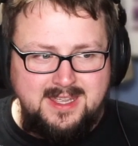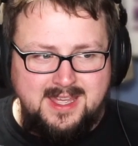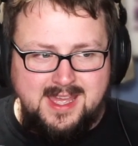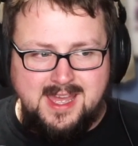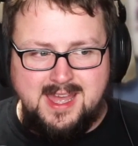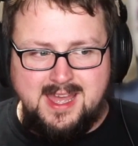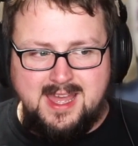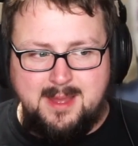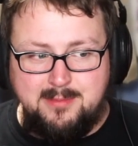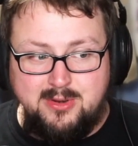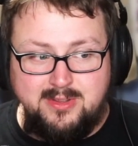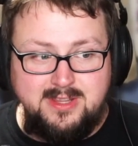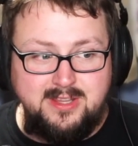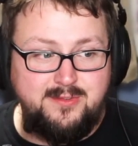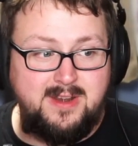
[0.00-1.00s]
I'm
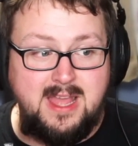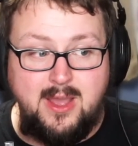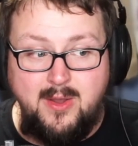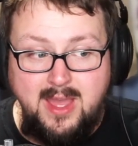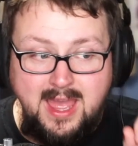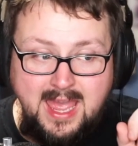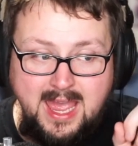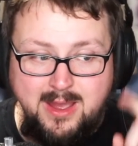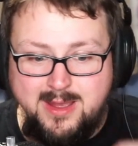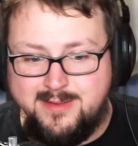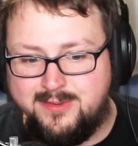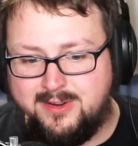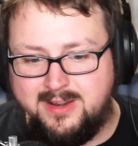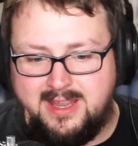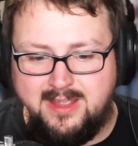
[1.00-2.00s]
doing this for now.
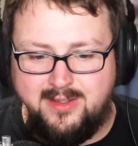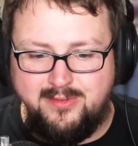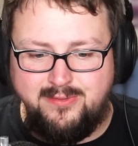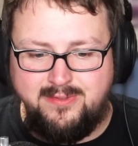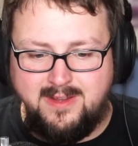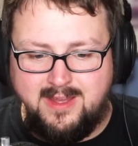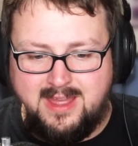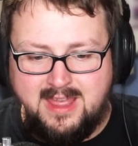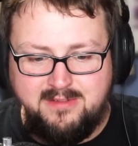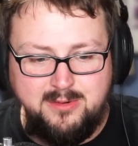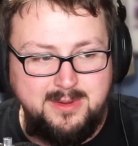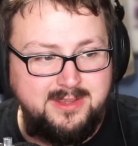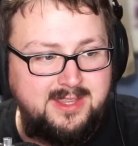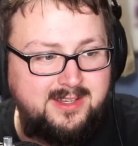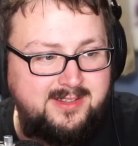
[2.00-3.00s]
However, if
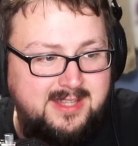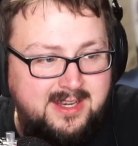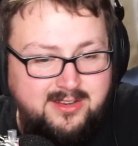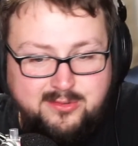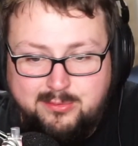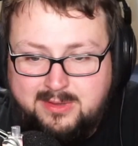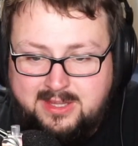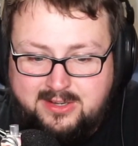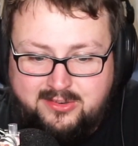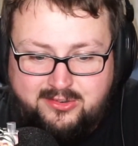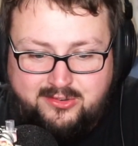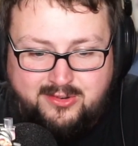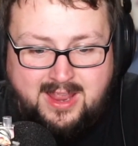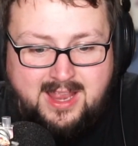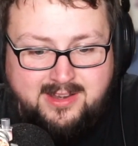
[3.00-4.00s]
everyone thinks that it's really
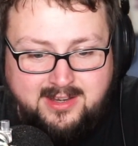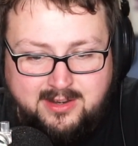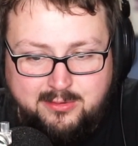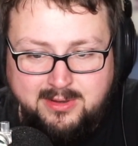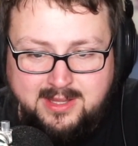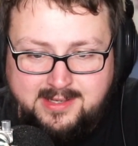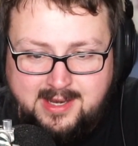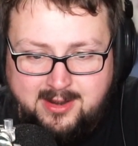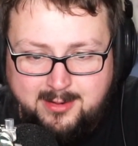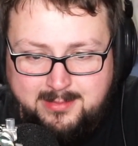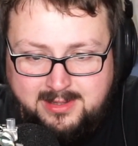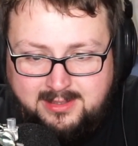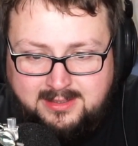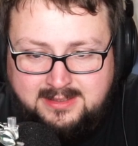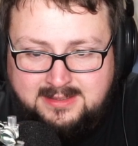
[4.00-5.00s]
distracting and really
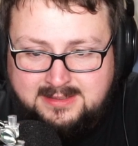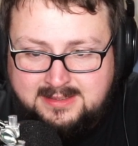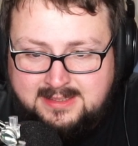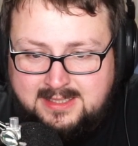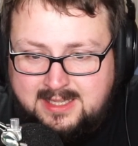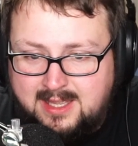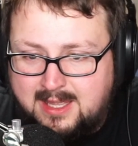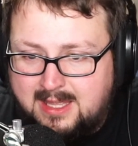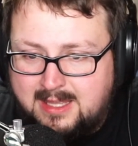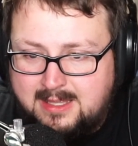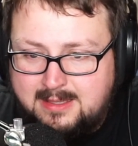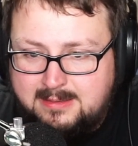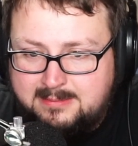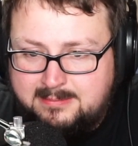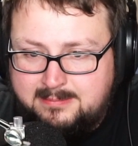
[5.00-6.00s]
terrible,
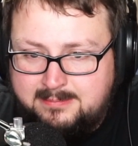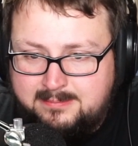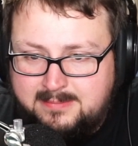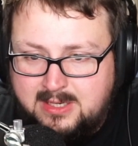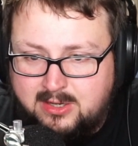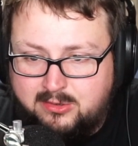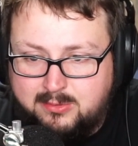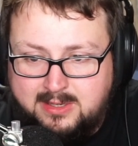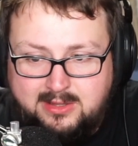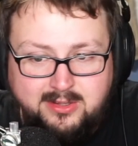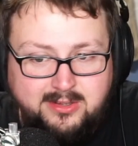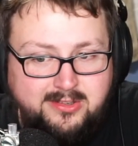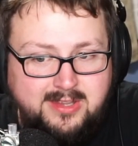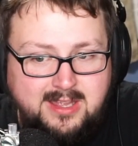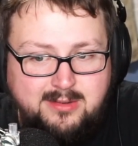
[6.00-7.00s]
here's what it
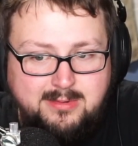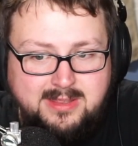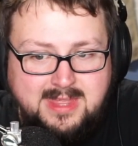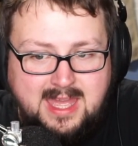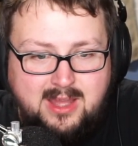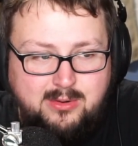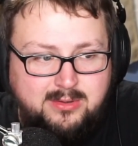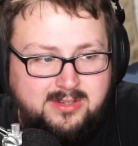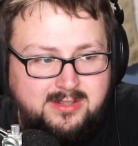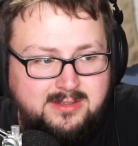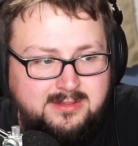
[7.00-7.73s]
looks like without.